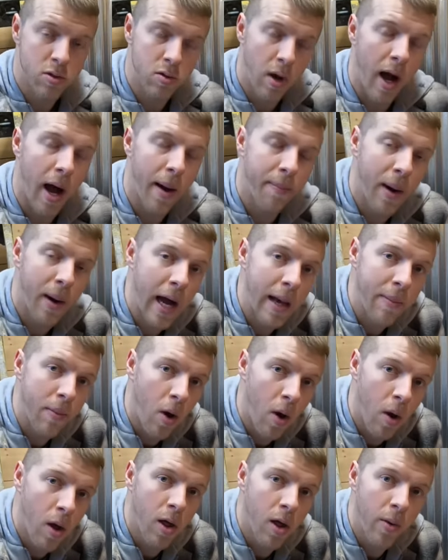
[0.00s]
uh, pipe
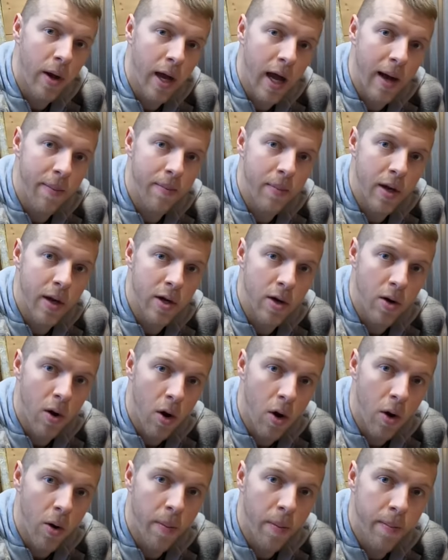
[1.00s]
all the way up in your
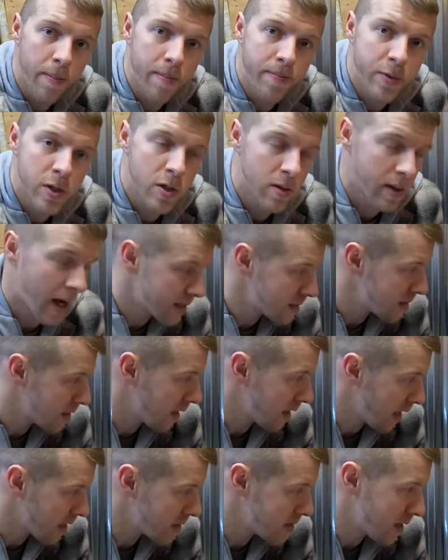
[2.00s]
home. So that's the
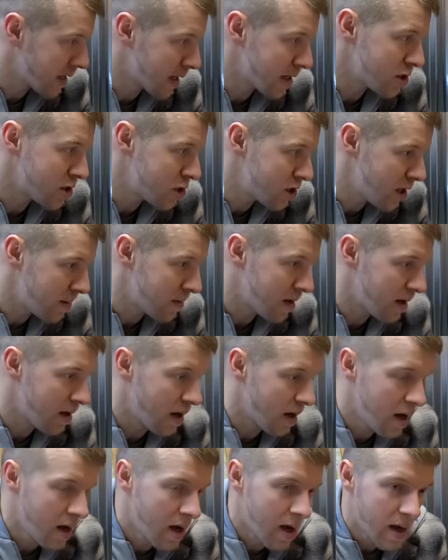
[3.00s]
next thing is
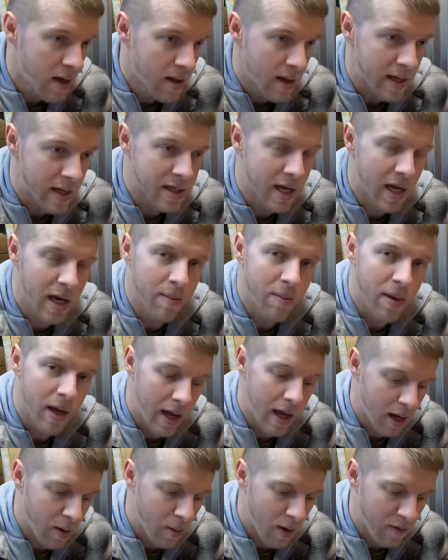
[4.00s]
chimney that's going to be
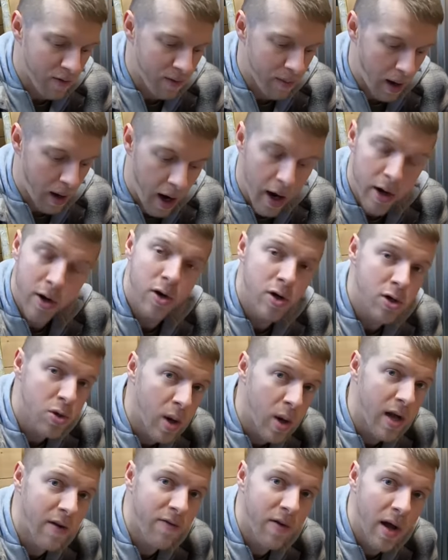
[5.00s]
anywhere from
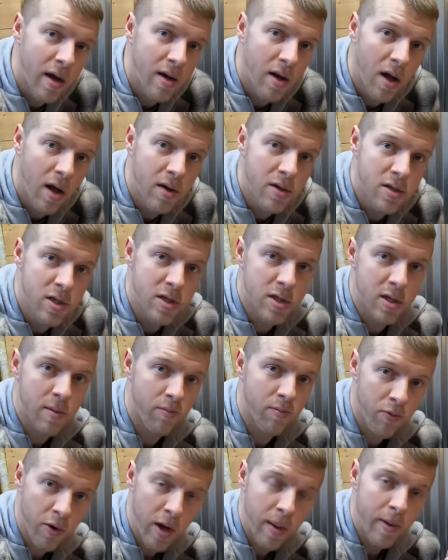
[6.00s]
$125 to
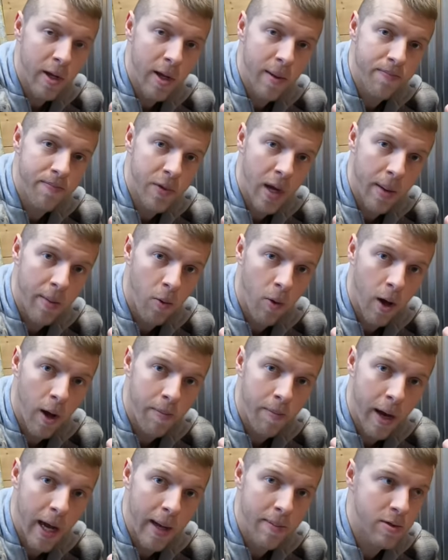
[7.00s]
some premium double wall
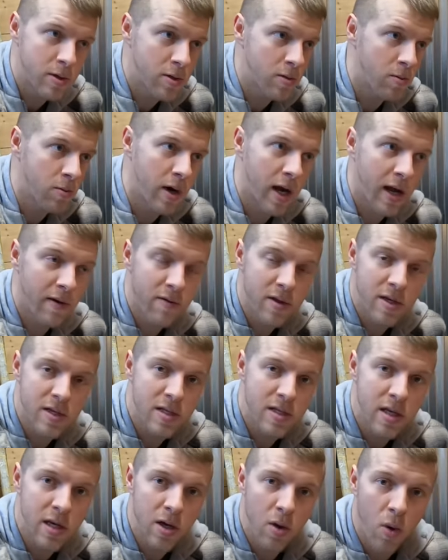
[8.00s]
pipe to whatever the
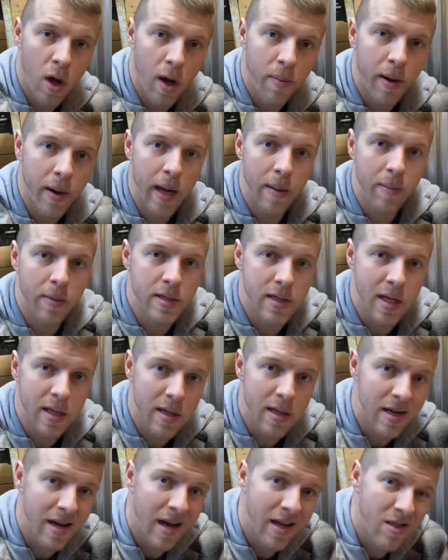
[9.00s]
single wall pipe is. I
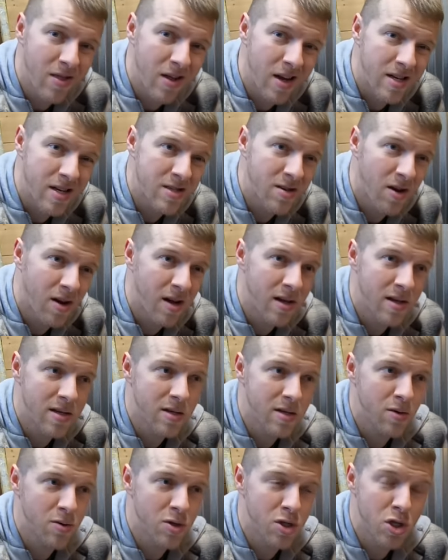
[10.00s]
think I, I saw it as
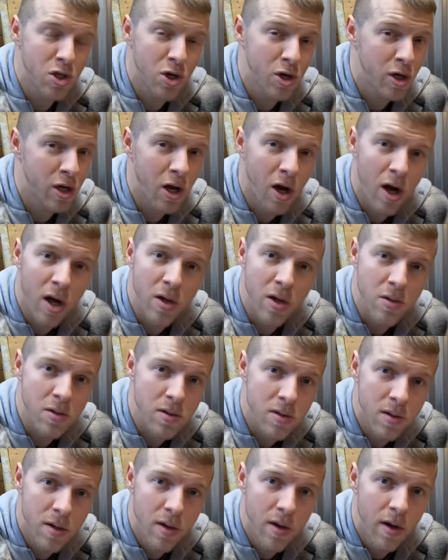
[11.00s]
low as
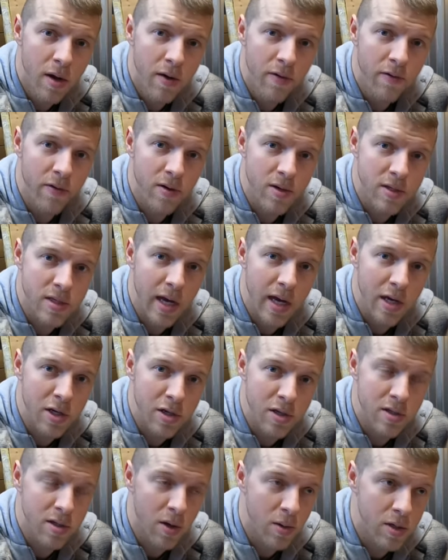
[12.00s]
$30 for a
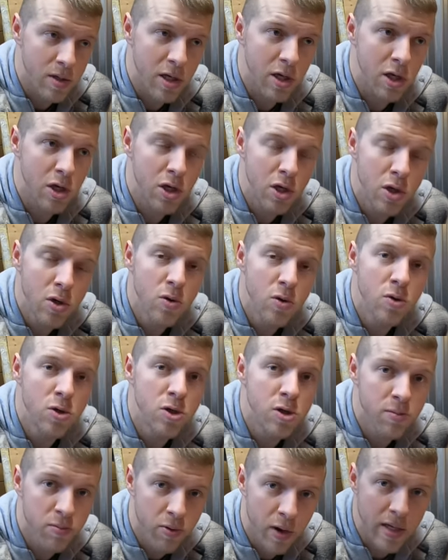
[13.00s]
section, so it's a
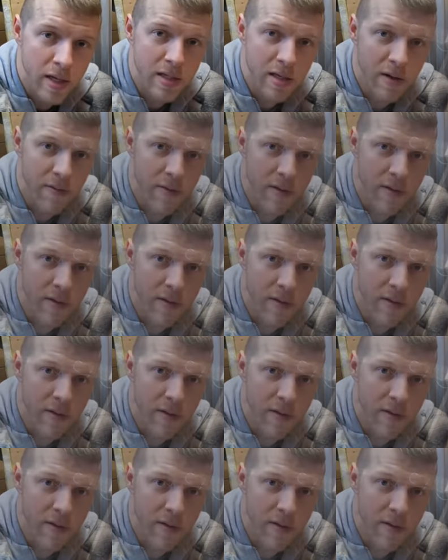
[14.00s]
huge price Next